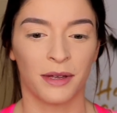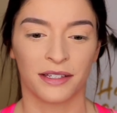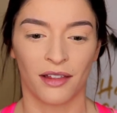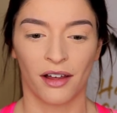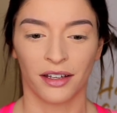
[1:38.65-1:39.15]

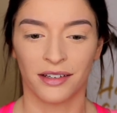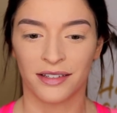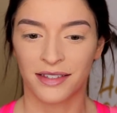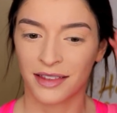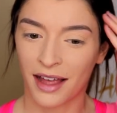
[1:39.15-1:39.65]
as long
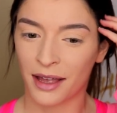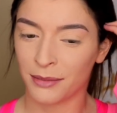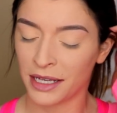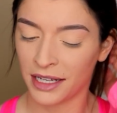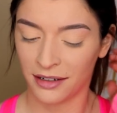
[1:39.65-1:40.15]
as, I
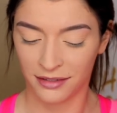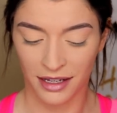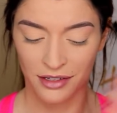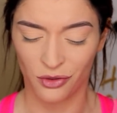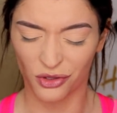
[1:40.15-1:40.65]
mean,
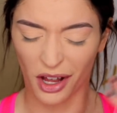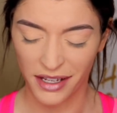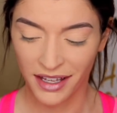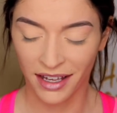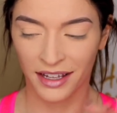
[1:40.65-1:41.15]
you
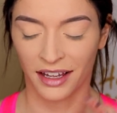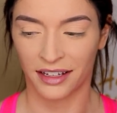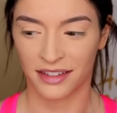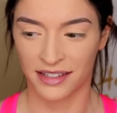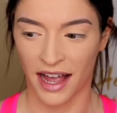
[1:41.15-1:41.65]
like it,
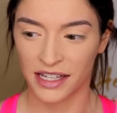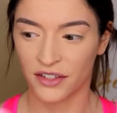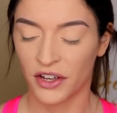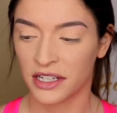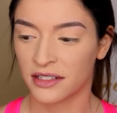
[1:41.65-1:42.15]
like the size
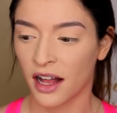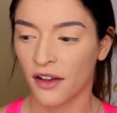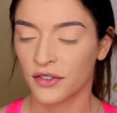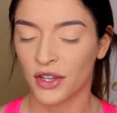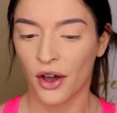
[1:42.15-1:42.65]
of it and
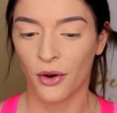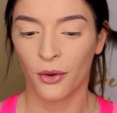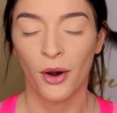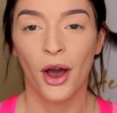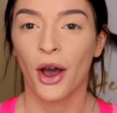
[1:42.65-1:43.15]
stuff,
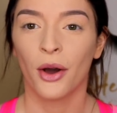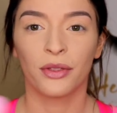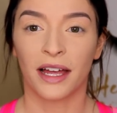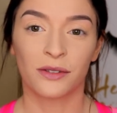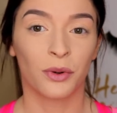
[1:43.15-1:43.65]
so
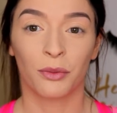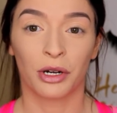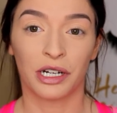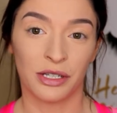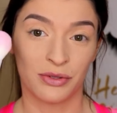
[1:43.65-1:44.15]
that's what
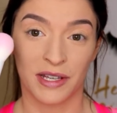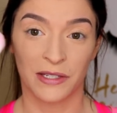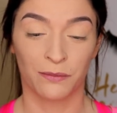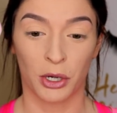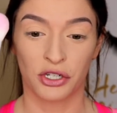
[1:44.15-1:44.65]
we're going to use
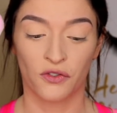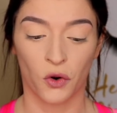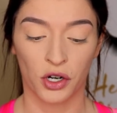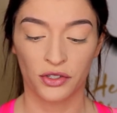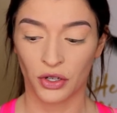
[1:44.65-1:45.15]
this brush for.